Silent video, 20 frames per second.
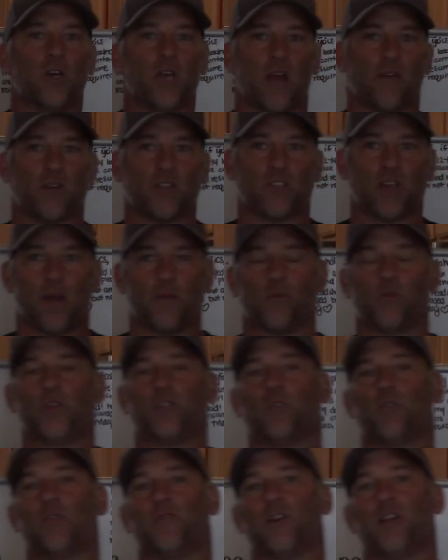every time
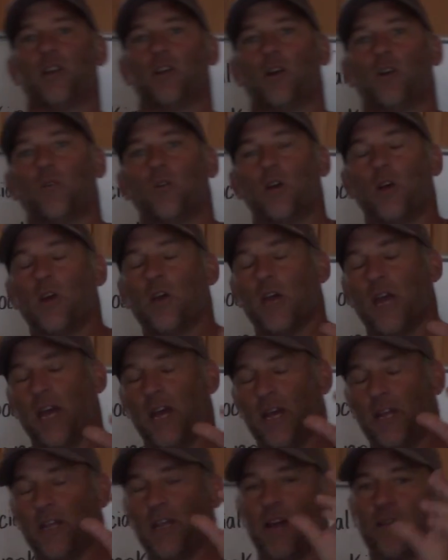we do a video
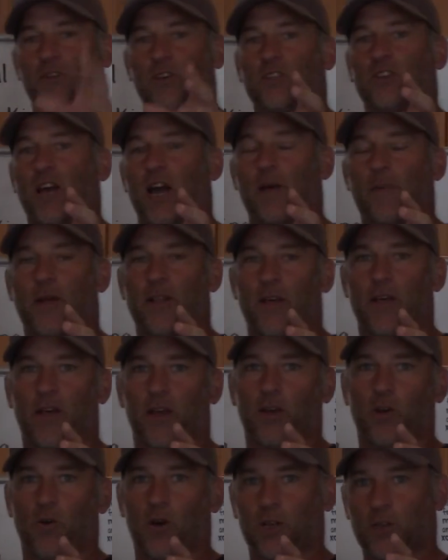and every time that
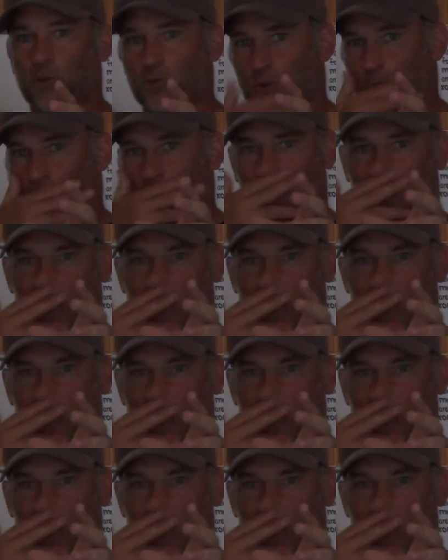I go on YouTube